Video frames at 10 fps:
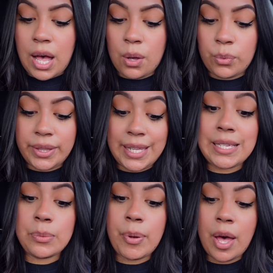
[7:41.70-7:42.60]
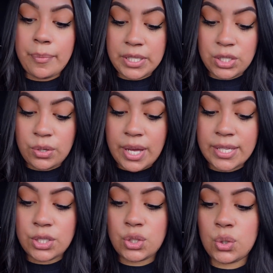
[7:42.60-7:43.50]
With these apartments, you
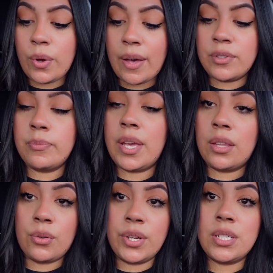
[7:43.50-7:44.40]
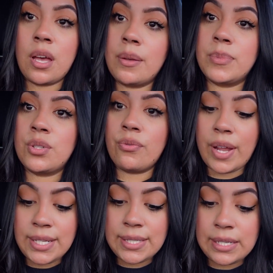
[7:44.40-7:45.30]
guys, you do have to make 3 times the
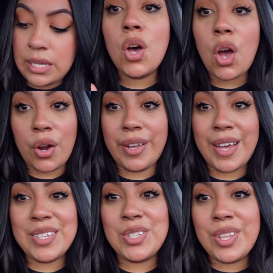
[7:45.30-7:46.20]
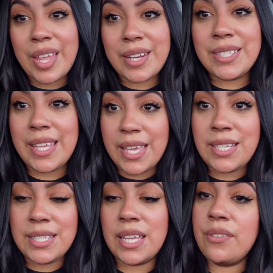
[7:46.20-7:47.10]
rent. Alright guys, so that is
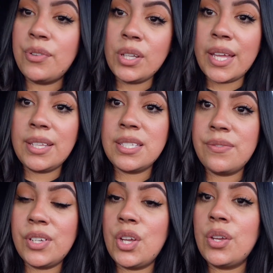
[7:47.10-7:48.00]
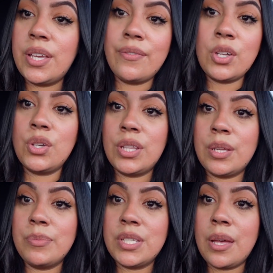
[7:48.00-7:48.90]
it. If you like this video, give it a good
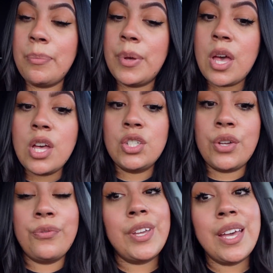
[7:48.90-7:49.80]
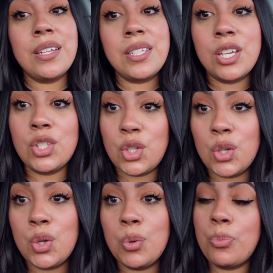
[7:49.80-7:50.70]
thumbs up. Don't forget
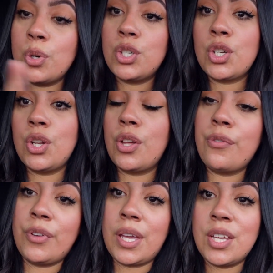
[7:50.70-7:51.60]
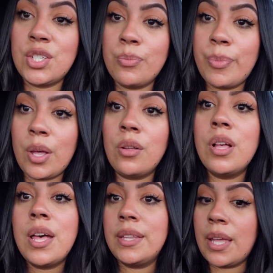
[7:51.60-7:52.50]
to push notification bell.
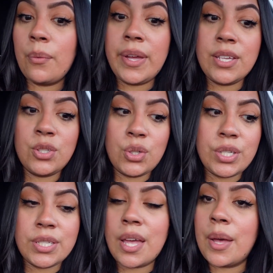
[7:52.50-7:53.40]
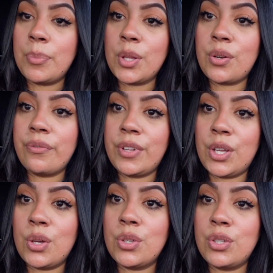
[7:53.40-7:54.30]
That way, as soon as I upload a
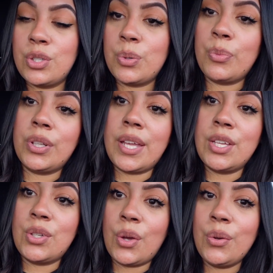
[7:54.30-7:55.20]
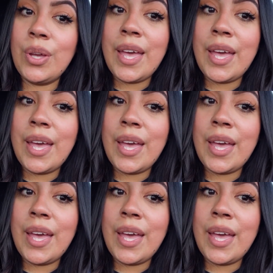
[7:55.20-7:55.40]
video, YouTube will let you know.